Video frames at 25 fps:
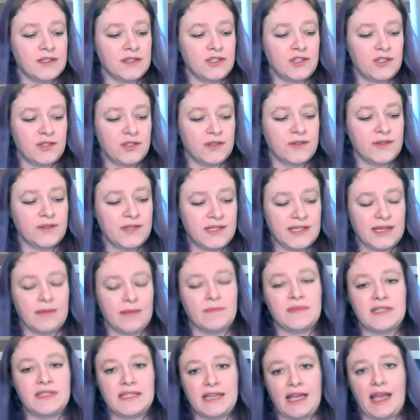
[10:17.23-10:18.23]
do
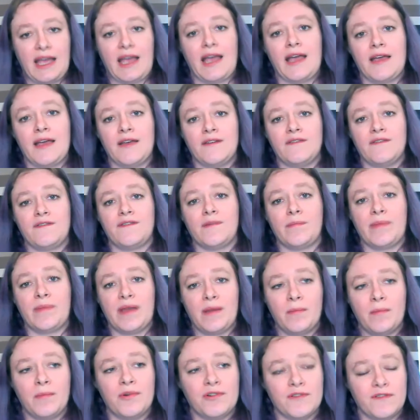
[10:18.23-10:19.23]
seem to have a
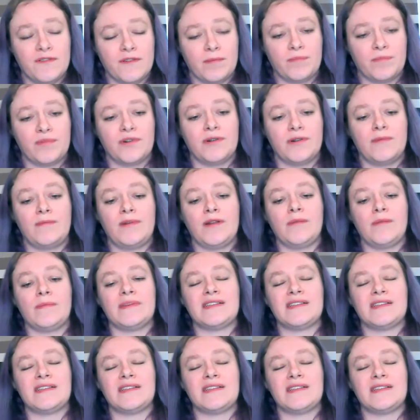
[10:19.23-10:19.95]
bit more of a problem,